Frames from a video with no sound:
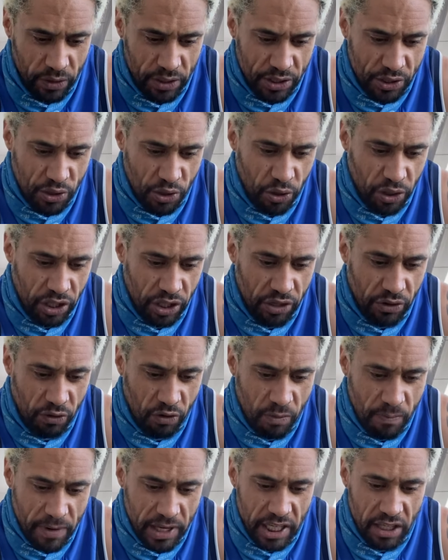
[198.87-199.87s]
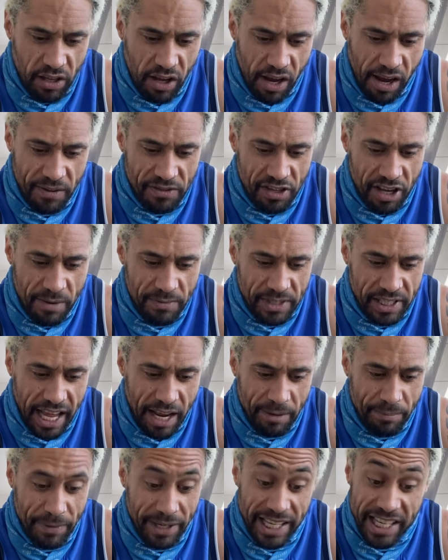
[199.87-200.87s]
is journeying through many lifetimes and
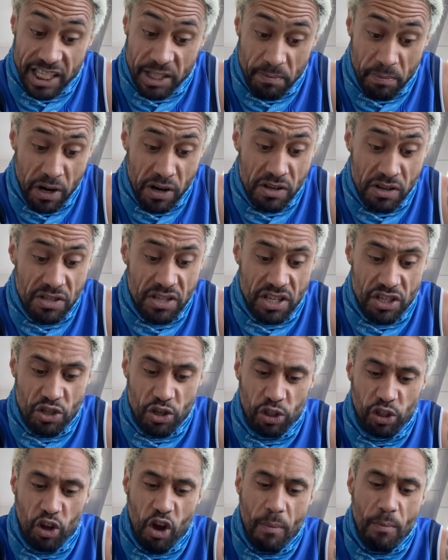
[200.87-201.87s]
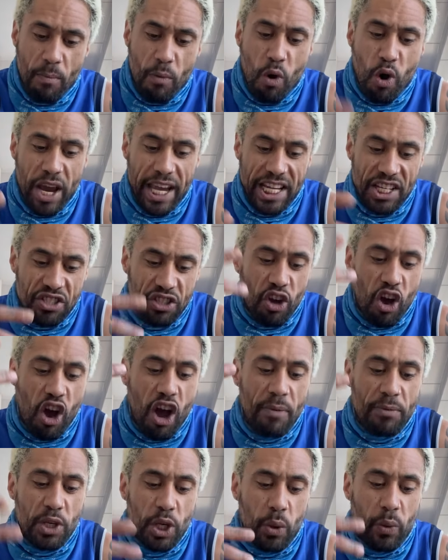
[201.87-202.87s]
had many experiences. You learn more each
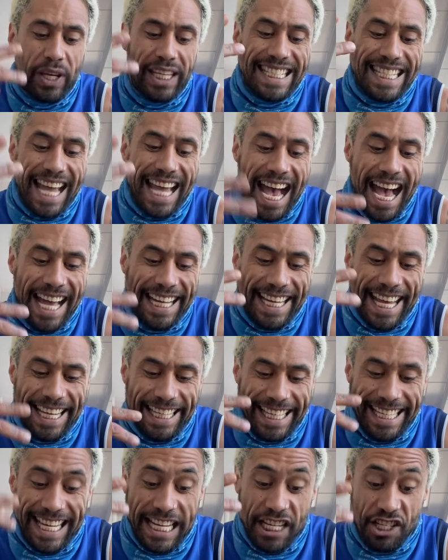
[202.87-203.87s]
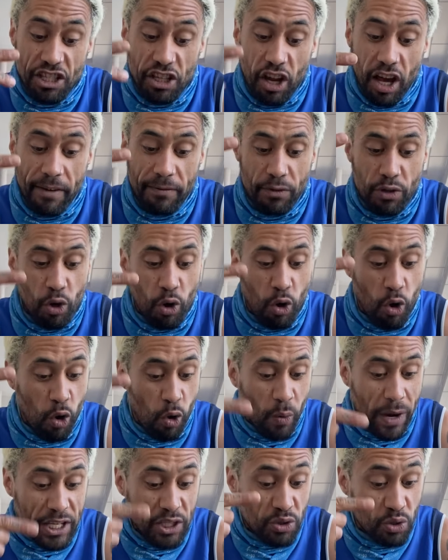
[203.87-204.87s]
time you incarnate, and each life you
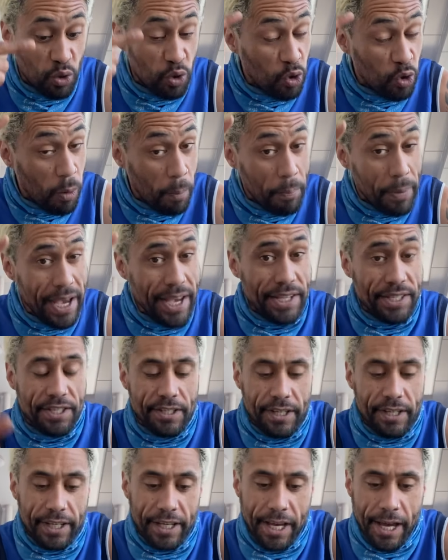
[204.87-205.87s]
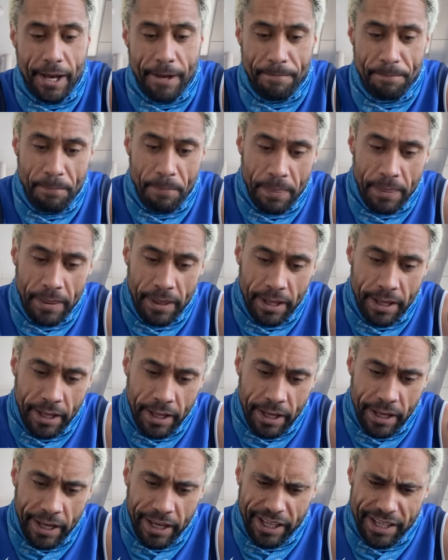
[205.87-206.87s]
always do your best. Okay.
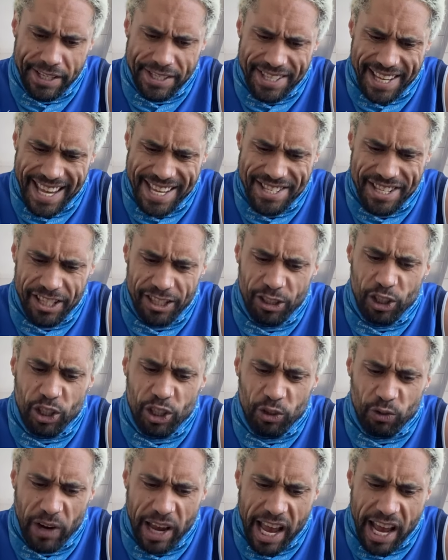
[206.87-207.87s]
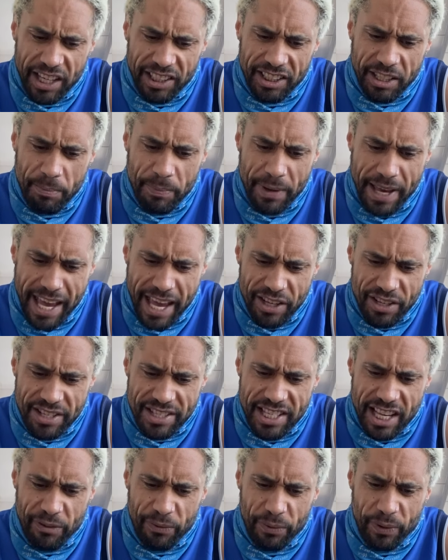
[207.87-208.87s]
It is easy to look around, compare
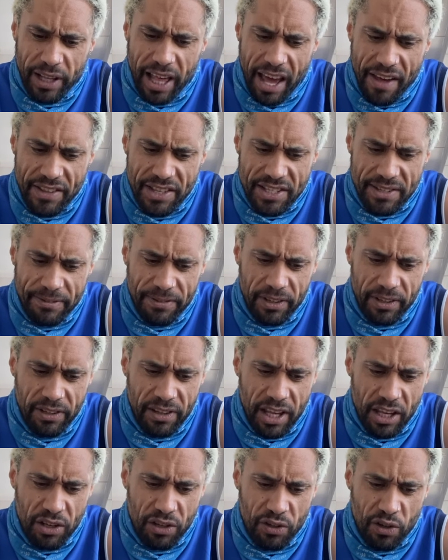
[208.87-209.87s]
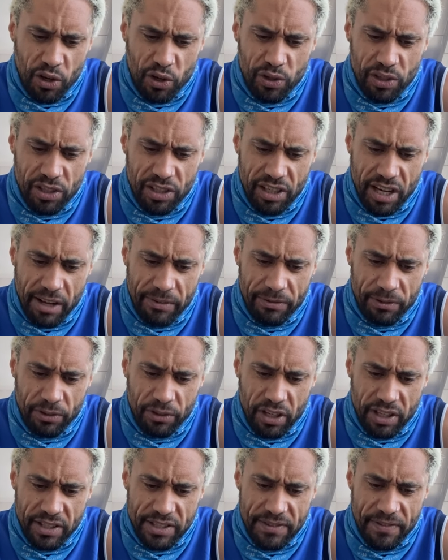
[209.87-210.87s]
yourself with others, and feel that you're not good enough or
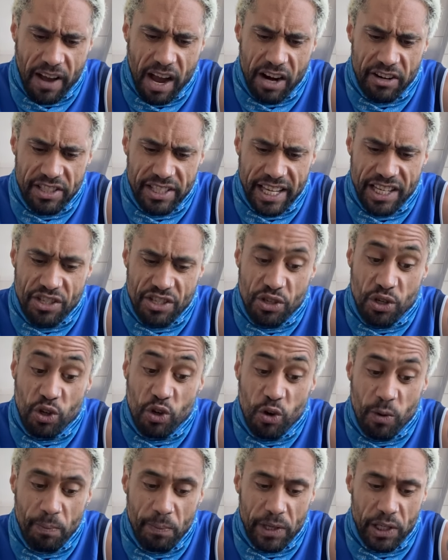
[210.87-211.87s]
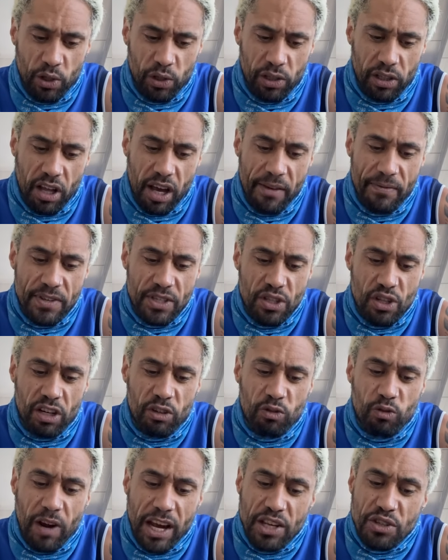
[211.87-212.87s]
not as far ahead as you could be. Your life is not a
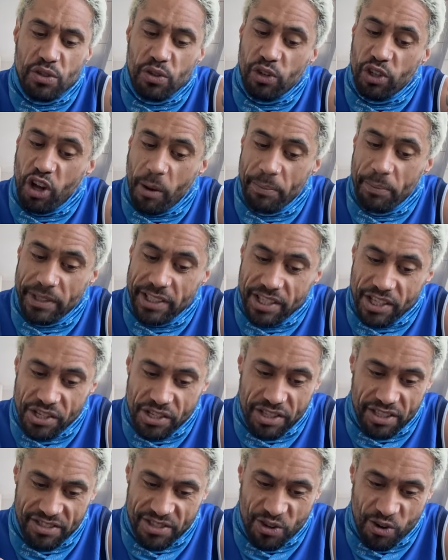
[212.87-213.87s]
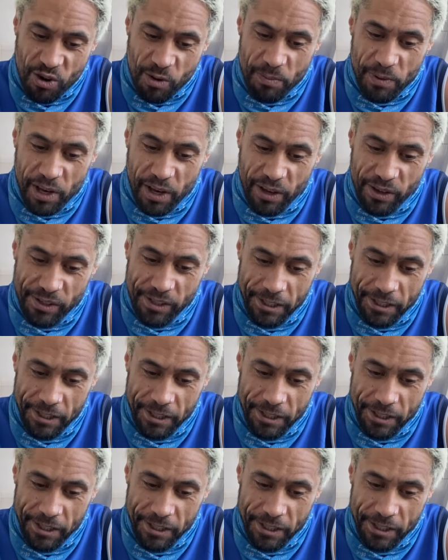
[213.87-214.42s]
race or a competition, Scorpio,